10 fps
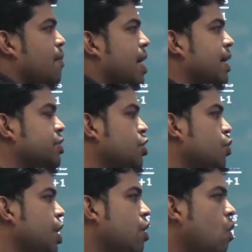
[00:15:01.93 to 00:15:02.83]

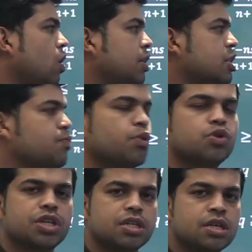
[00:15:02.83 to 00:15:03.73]
executing all this
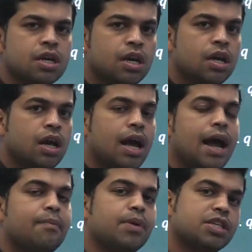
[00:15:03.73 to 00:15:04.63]
process
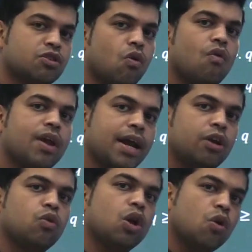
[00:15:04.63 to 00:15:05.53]
and plus overhead
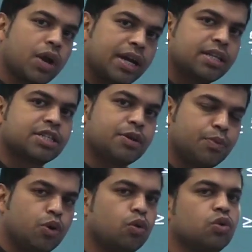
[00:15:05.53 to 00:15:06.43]
to allocate the
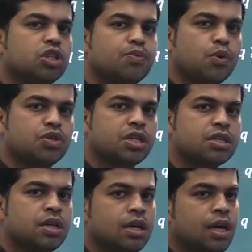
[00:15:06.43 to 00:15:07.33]
CPU to this process,
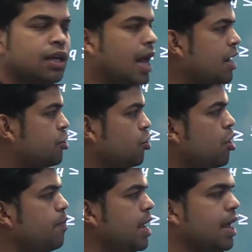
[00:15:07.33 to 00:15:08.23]
that
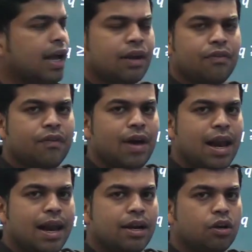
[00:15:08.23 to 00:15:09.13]
should be
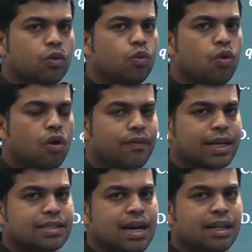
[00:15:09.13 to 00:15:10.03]
equivalent to, or we can
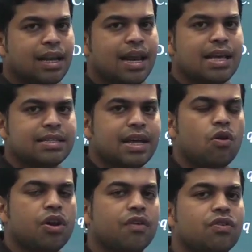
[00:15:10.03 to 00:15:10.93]
say that the less than
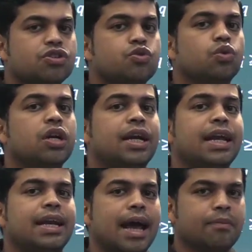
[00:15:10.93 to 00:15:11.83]
or equals to the T
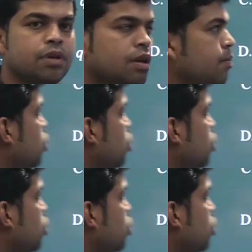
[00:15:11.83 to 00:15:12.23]
time, because